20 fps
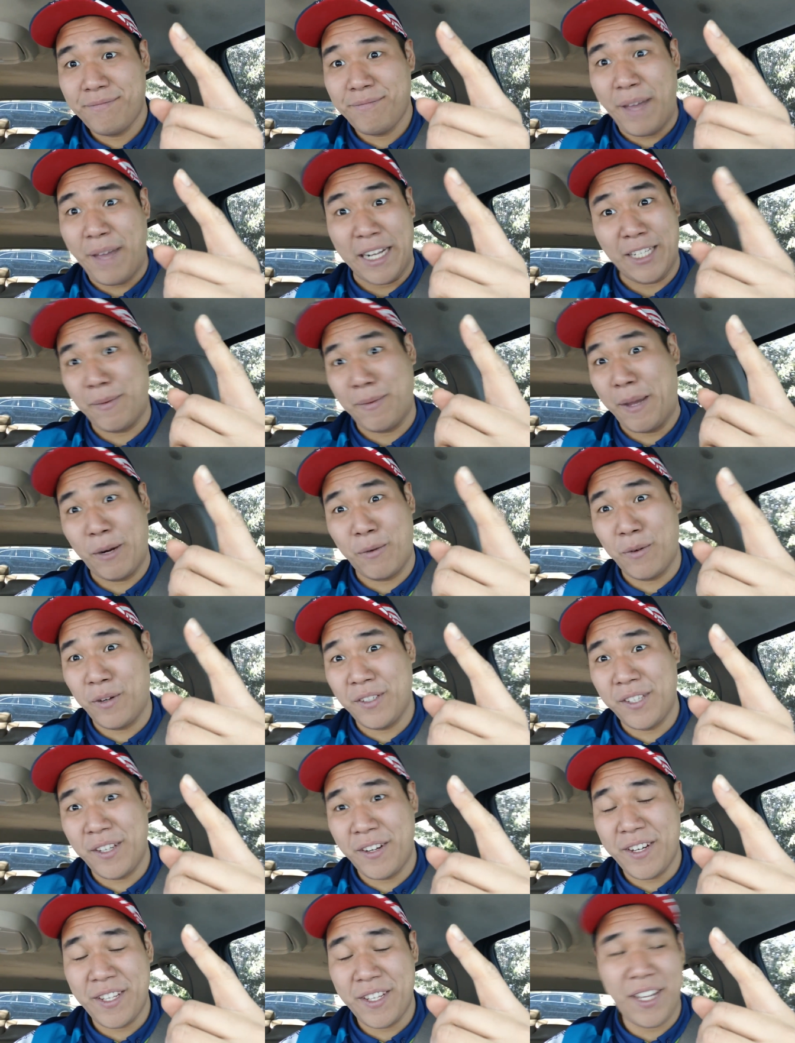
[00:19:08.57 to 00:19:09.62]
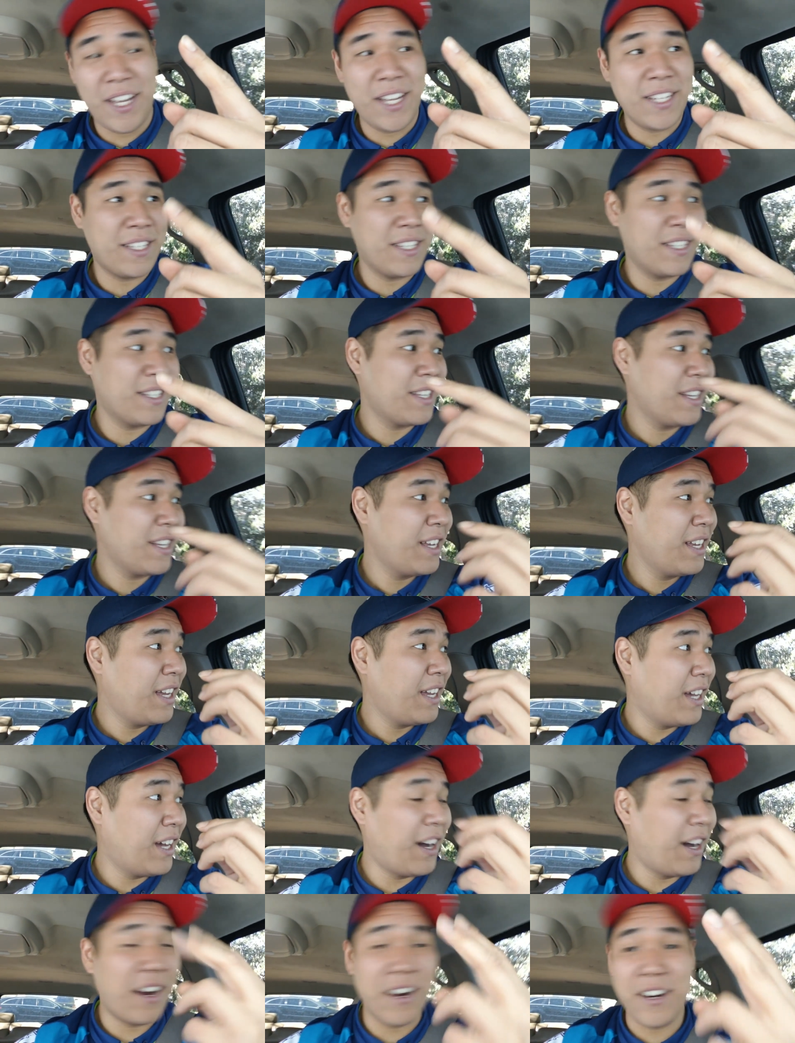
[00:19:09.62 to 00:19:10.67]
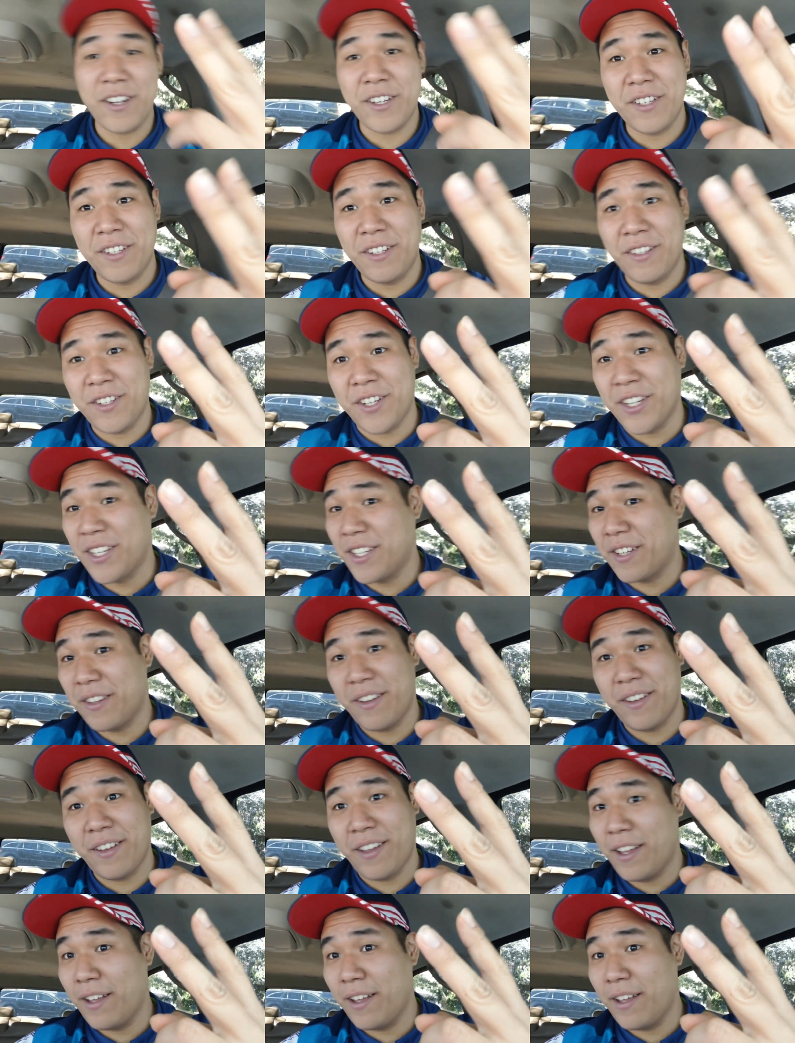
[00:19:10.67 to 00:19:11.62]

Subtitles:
back-to-back World Series losses, Arsenal, just